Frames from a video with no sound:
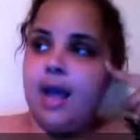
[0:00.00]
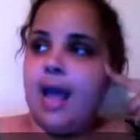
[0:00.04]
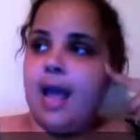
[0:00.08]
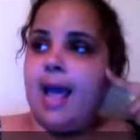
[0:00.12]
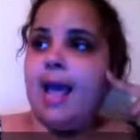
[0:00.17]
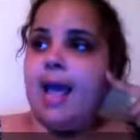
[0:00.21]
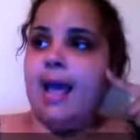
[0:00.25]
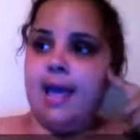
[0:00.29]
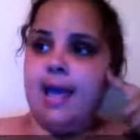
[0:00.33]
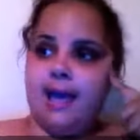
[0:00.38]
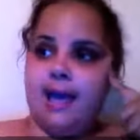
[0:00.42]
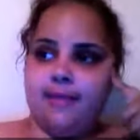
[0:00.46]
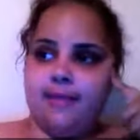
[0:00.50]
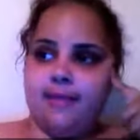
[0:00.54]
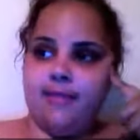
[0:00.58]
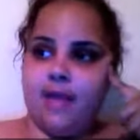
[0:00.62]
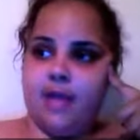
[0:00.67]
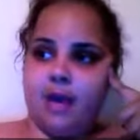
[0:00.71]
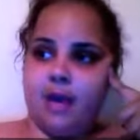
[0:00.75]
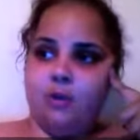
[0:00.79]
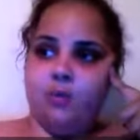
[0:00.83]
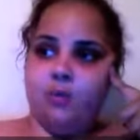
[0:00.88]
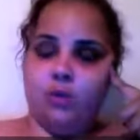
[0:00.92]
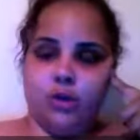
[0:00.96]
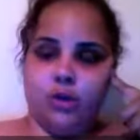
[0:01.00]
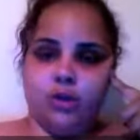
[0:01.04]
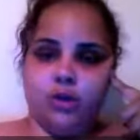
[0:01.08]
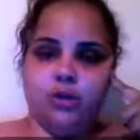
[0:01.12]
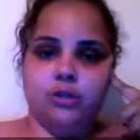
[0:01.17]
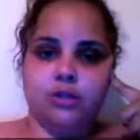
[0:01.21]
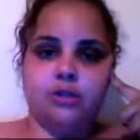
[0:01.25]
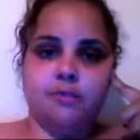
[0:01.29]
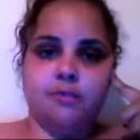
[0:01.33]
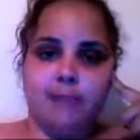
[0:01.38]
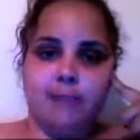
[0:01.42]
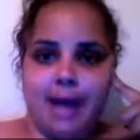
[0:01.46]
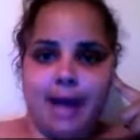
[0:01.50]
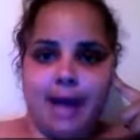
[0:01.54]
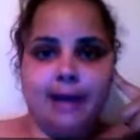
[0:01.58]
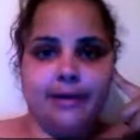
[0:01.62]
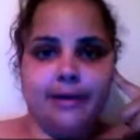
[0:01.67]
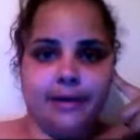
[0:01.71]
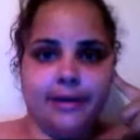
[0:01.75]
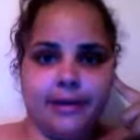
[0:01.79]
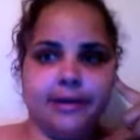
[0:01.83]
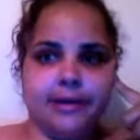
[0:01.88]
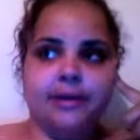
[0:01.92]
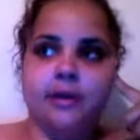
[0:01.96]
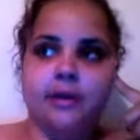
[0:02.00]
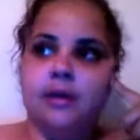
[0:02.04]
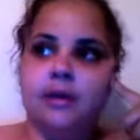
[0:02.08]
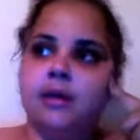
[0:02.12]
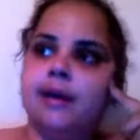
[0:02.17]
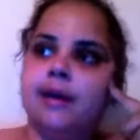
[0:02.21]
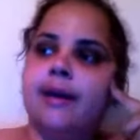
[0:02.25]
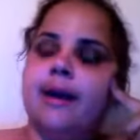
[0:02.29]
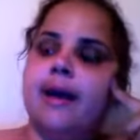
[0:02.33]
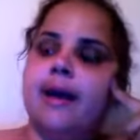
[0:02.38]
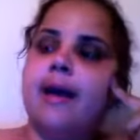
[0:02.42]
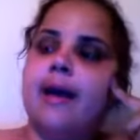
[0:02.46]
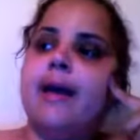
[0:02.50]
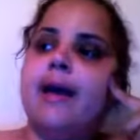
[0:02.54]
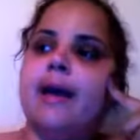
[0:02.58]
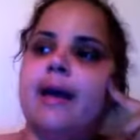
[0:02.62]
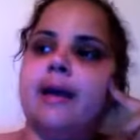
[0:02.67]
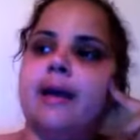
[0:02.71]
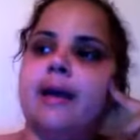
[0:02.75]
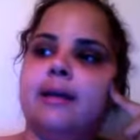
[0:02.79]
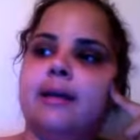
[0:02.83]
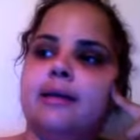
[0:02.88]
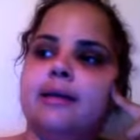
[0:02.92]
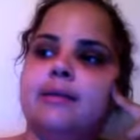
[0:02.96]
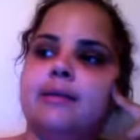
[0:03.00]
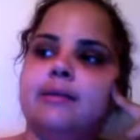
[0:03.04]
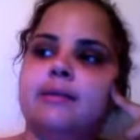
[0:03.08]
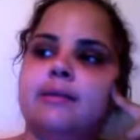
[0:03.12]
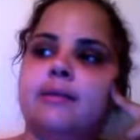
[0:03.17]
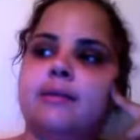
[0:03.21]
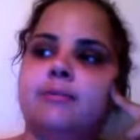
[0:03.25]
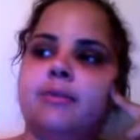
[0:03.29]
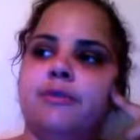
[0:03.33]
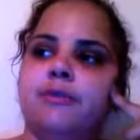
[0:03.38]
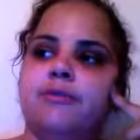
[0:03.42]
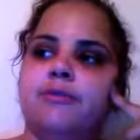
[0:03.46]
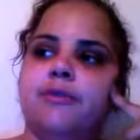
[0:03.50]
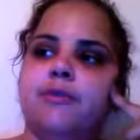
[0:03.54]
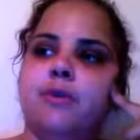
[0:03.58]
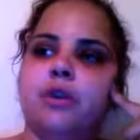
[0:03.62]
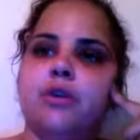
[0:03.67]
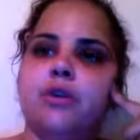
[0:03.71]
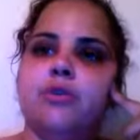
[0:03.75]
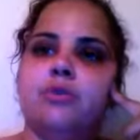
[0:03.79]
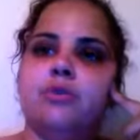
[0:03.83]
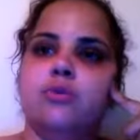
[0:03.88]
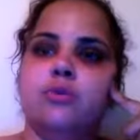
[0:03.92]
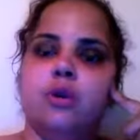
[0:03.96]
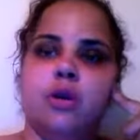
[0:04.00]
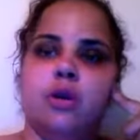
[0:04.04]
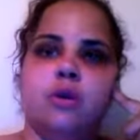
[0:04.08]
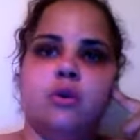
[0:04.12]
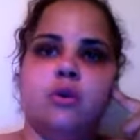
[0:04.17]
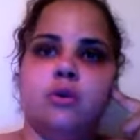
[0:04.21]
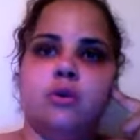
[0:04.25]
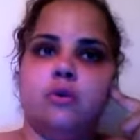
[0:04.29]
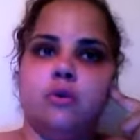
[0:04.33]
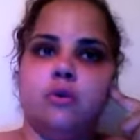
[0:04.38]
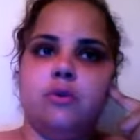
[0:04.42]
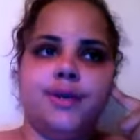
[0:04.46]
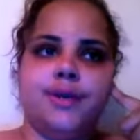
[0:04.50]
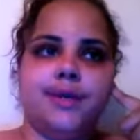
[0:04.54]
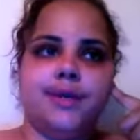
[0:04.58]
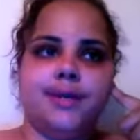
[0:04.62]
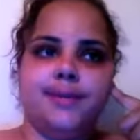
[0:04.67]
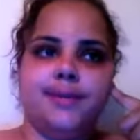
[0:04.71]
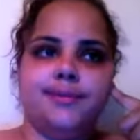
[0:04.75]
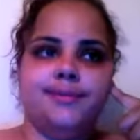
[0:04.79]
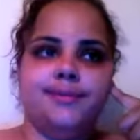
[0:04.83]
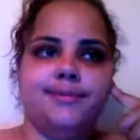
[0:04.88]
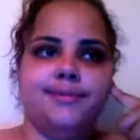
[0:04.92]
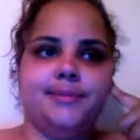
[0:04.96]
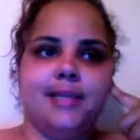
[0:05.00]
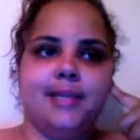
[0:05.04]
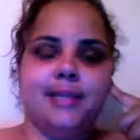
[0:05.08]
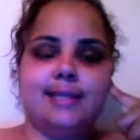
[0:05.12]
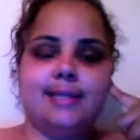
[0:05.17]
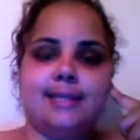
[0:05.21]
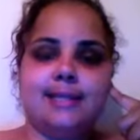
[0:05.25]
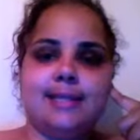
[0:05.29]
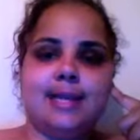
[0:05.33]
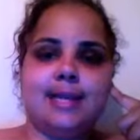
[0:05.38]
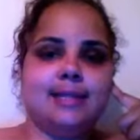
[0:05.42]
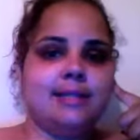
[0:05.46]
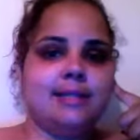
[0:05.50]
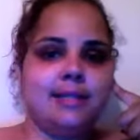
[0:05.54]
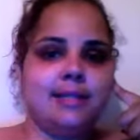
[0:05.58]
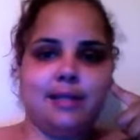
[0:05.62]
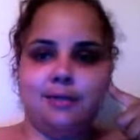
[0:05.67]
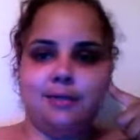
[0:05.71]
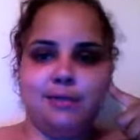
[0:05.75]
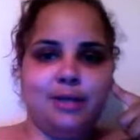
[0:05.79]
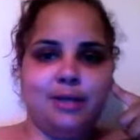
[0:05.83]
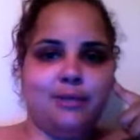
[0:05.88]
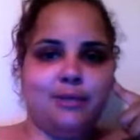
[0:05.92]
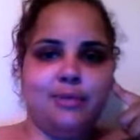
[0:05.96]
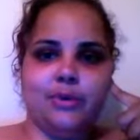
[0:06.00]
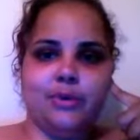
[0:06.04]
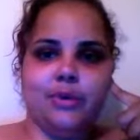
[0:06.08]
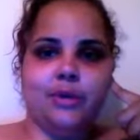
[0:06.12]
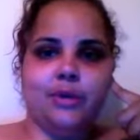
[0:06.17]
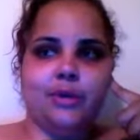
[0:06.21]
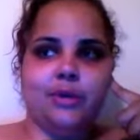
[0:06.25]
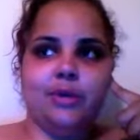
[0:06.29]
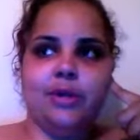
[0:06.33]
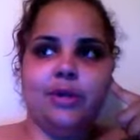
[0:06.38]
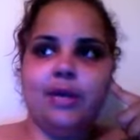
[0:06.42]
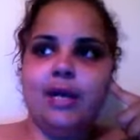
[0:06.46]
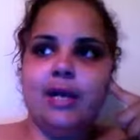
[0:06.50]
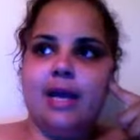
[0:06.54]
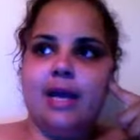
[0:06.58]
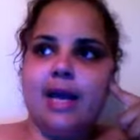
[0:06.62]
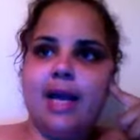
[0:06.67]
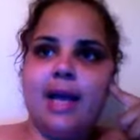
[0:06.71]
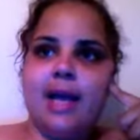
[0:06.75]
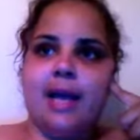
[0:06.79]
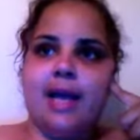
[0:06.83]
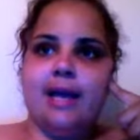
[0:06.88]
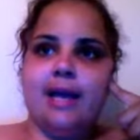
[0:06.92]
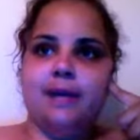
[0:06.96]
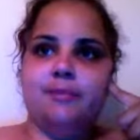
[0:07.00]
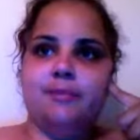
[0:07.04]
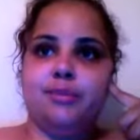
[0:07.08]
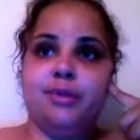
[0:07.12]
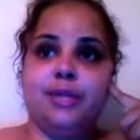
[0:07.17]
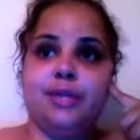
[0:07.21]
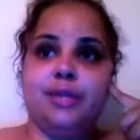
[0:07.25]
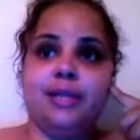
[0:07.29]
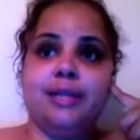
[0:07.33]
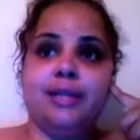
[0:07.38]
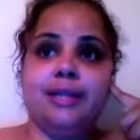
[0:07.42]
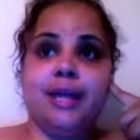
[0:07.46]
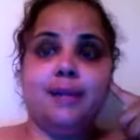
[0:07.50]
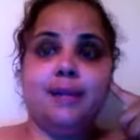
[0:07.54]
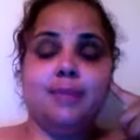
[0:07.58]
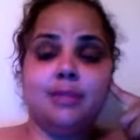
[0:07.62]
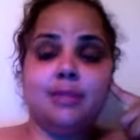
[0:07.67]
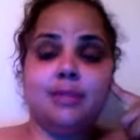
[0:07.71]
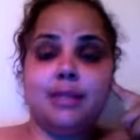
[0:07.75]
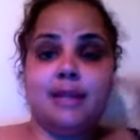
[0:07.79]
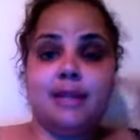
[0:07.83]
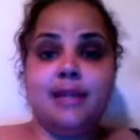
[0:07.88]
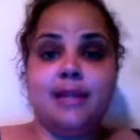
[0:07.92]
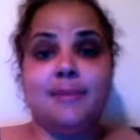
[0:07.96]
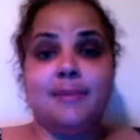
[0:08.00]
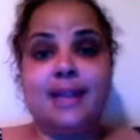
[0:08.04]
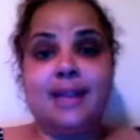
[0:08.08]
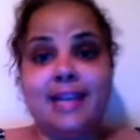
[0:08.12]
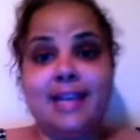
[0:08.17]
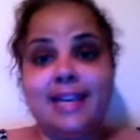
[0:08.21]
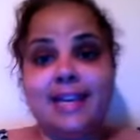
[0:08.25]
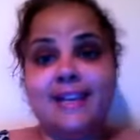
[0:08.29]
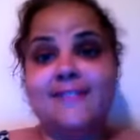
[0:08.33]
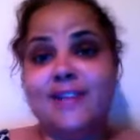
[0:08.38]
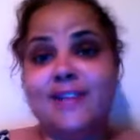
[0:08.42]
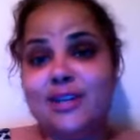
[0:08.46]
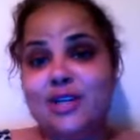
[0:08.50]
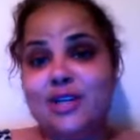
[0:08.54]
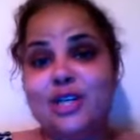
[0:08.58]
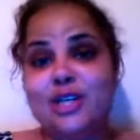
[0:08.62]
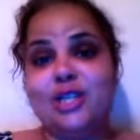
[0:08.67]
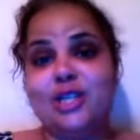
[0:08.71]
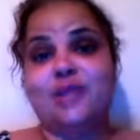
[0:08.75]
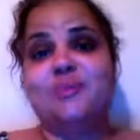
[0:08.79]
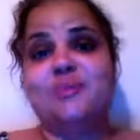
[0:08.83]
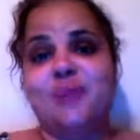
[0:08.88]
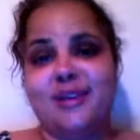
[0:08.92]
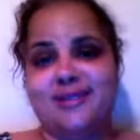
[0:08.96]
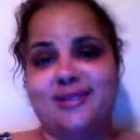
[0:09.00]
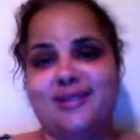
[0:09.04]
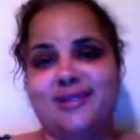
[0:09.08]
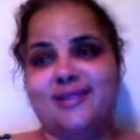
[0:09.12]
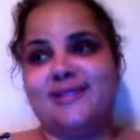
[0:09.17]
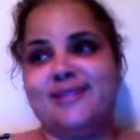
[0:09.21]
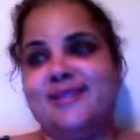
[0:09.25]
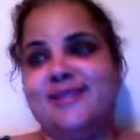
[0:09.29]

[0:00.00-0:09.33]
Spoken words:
And that words matter. And before you go assessing people and putting labels on them, even good ones,